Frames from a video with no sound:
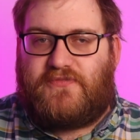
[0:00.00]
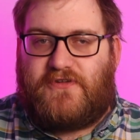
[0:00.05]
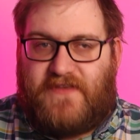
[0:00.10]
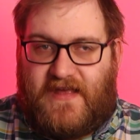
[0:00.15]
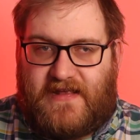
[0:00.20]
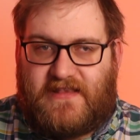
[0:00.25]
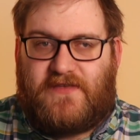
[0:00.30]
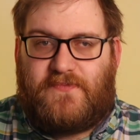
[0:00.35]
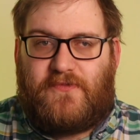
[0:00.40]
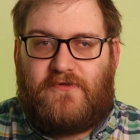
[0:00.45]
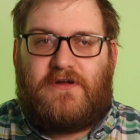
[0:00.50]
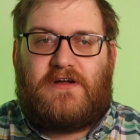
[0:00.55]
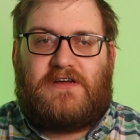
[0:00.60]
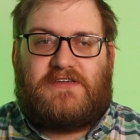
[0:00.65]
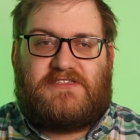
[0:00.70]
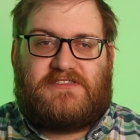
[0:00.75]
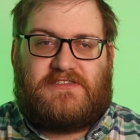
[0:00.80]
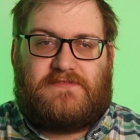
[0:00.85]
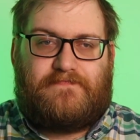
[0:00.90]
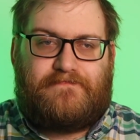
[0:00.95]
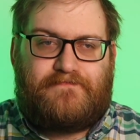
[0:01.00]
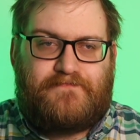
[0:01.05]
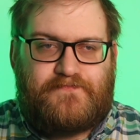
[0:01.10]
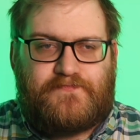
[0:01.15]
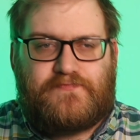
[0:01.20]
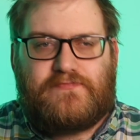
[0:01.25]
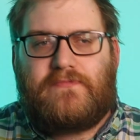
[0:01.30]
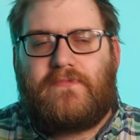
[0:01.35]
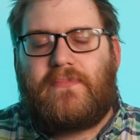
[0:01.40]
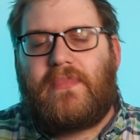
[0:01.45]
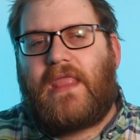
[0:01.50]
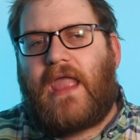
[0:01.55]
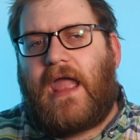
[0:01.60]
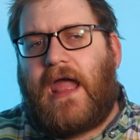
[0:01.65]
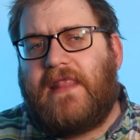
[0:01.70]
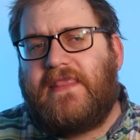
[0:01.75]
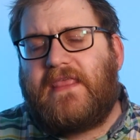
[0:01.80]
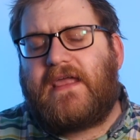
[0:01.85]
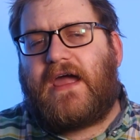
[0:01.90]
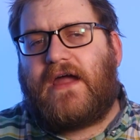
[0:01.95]
predictable custom,
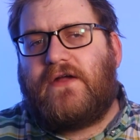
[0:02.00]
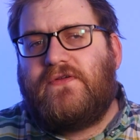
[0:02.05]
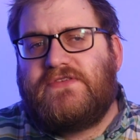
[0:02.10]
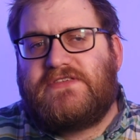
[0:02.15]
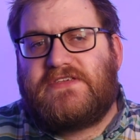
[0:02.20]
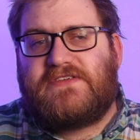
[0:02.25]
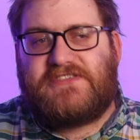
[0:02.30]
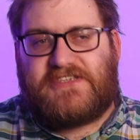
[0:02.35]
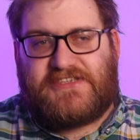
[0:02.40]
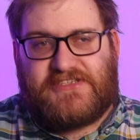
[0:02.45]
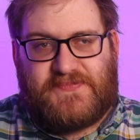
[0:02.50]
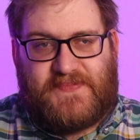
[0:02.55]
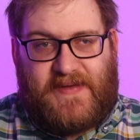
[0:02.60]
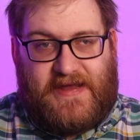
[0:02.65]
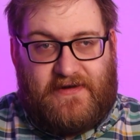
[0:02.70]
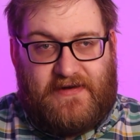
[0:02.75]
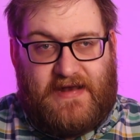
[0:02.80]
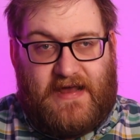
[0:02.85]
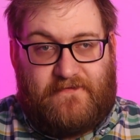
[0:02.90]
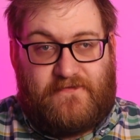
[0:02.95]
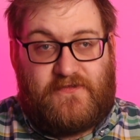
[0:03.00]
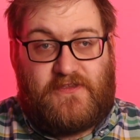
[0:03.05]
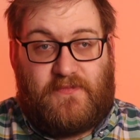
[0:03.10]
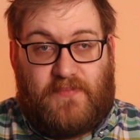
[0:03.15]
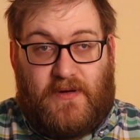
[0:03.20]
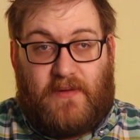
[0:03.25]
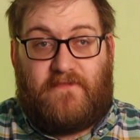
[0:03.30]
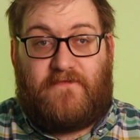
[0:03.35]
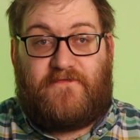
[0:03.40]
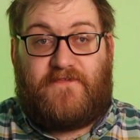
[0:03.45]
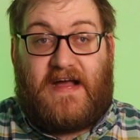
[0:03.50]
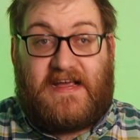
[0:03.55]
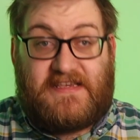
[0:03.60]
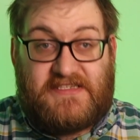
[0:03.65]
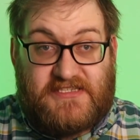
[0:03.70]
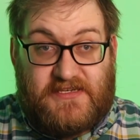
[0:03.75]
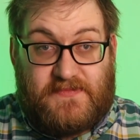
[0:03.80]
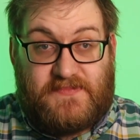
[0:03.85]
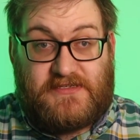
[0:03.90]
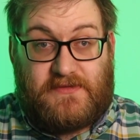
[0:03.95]
and the councils are spared having to pump
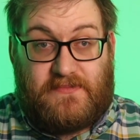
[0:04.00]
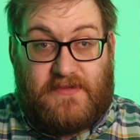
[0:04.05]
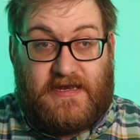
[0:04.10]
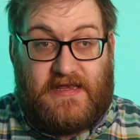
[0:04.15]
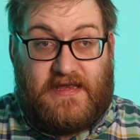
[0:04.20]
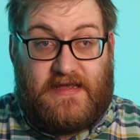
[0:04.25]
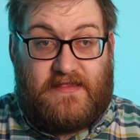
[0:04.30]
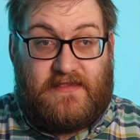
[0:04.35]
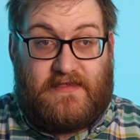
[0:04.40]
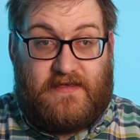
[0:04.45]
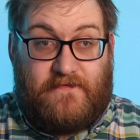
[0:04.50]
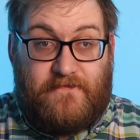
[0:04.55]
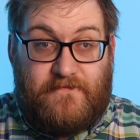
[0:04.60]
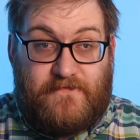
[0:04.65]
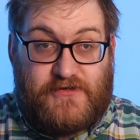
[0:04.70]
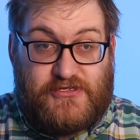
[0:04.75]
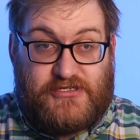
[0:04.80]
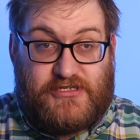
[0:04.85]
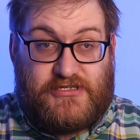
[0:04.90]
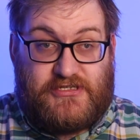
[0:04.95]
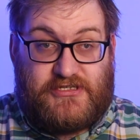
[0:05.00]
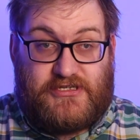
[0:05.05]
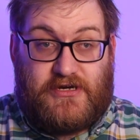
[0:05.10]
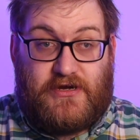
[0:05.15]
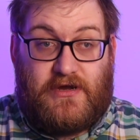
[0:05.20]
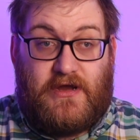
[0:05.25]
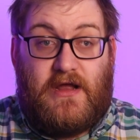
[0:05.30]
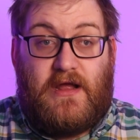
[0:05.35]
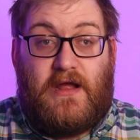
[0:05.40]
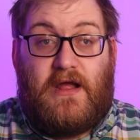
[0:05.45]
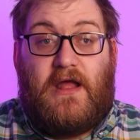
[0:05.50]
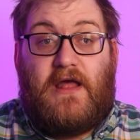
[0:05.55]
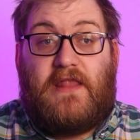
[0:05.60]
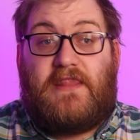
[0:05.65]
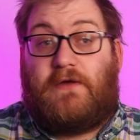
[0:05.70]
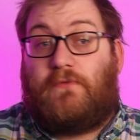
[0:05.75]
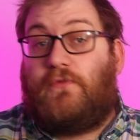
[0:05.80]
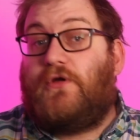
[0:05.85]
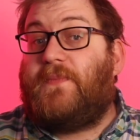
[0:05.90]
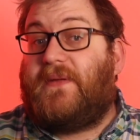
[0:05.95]
vast sums of money into infrastructure
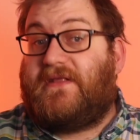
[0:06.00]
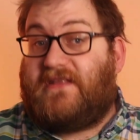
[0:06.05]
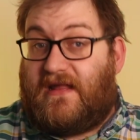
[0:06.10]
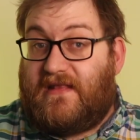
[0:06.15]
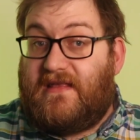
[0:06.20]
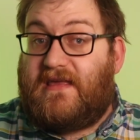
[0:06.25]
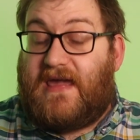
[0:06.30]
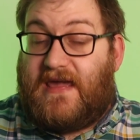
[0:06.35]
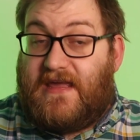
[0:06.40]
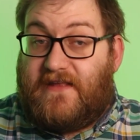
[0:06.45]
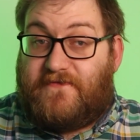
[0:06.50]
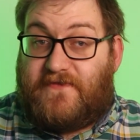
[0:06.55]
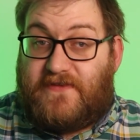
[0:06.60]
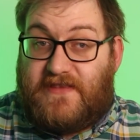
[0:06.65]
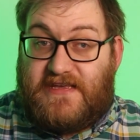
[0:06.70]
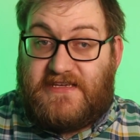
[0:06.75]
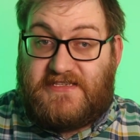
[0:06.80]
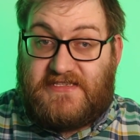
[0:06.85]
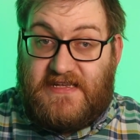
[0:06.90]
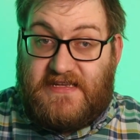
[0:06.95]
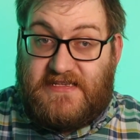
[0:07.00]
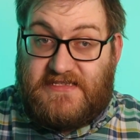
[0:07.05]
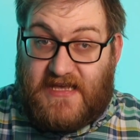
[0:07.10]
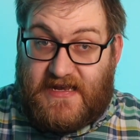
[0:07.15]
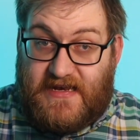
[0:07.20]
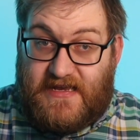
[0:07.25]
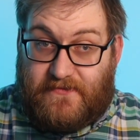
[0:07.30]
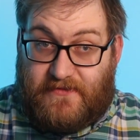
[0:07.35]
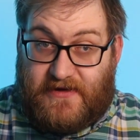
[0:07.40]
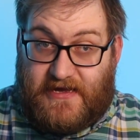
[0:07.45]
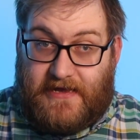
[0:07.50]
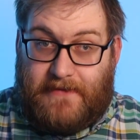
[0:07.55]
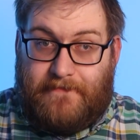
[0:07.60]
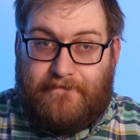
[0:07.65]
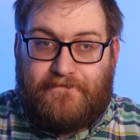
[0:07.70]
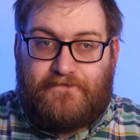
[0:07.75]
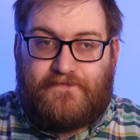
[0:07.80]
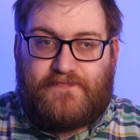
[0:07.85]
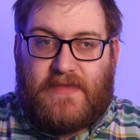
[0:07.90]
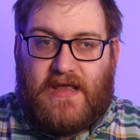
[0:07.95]
that would be dedicated for these needs anyway,
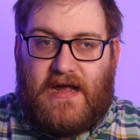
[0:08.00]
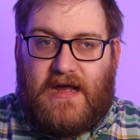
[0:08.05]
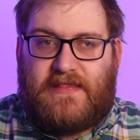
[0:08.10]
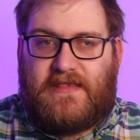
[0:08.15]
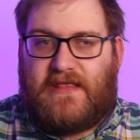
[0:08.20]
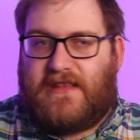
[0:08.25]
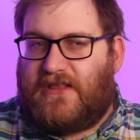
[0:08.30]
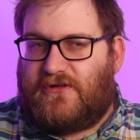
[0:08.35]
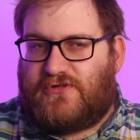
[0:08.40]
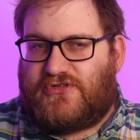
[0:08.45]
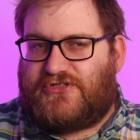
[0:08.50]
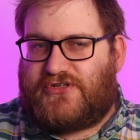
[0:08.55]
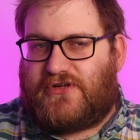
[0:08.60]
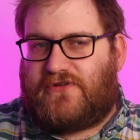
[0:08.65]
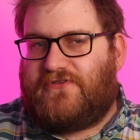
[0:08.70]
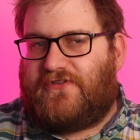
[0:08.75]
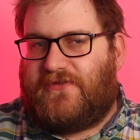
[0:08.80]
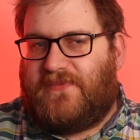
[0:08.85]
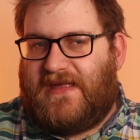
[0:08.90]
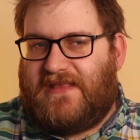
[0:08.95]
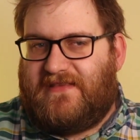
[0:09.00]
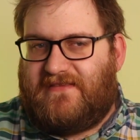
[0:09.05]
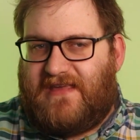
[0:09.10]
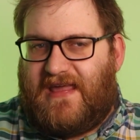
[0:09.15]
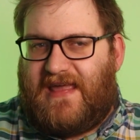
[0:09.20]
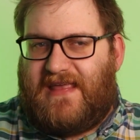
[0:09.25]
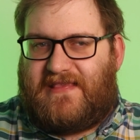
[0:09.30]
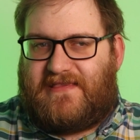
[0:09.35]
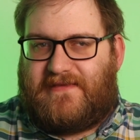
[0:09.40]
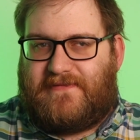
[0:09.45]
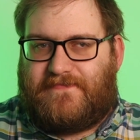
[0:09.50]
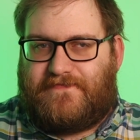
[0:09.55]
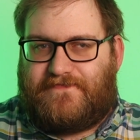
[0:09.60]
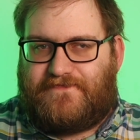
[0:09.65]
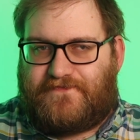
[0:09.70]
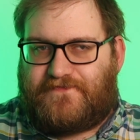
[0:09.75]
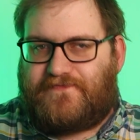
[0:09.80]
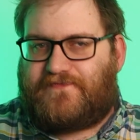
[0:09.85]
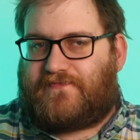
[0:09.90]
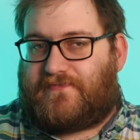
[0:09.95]
and that they'll struggle to maintain.
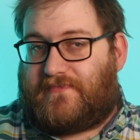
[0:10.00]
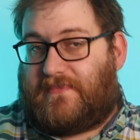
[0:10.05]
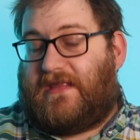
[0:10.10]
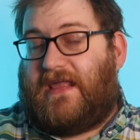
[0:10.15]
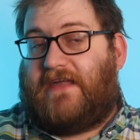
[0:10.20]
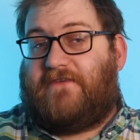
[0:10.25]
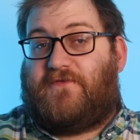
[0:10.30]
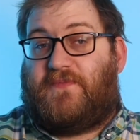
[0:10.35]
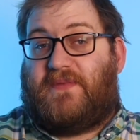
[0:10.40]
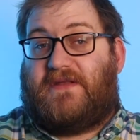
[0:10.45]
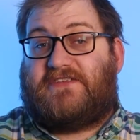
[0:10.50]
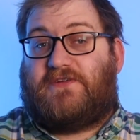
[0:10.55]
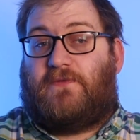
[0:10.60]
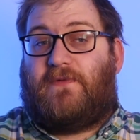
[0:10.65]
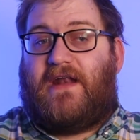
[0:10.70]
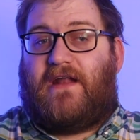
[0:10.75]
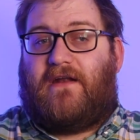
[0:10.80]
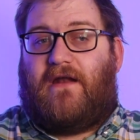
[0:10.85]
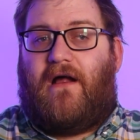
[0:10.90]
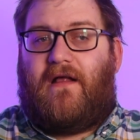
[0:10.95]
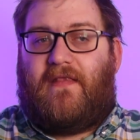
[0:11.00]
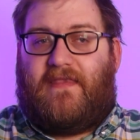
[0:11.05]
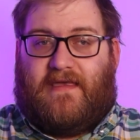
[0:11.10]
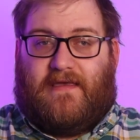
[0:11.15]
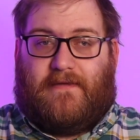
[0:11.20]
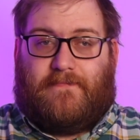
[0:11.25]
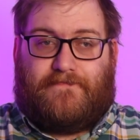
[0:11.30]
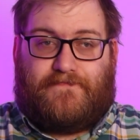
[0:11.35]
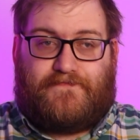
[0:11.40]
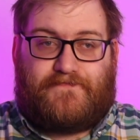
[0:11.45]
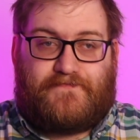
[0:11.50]
Everybody's a winner, aren't they?